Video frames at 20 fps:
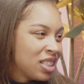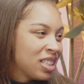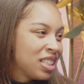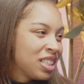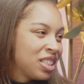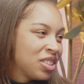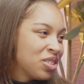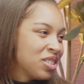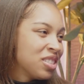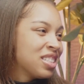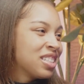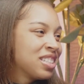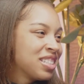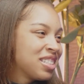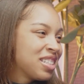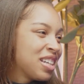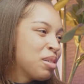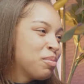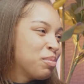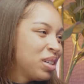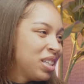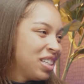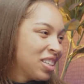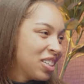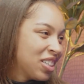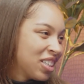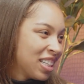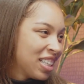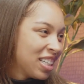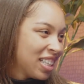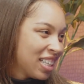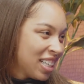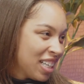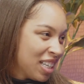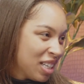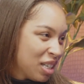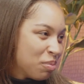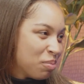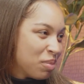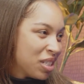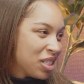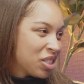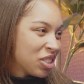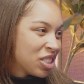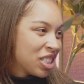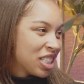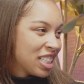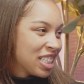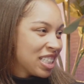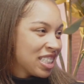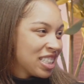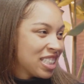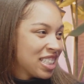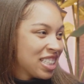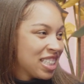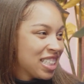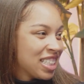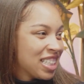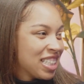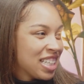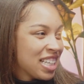Like you consider Tommy your mentor. All oh, day,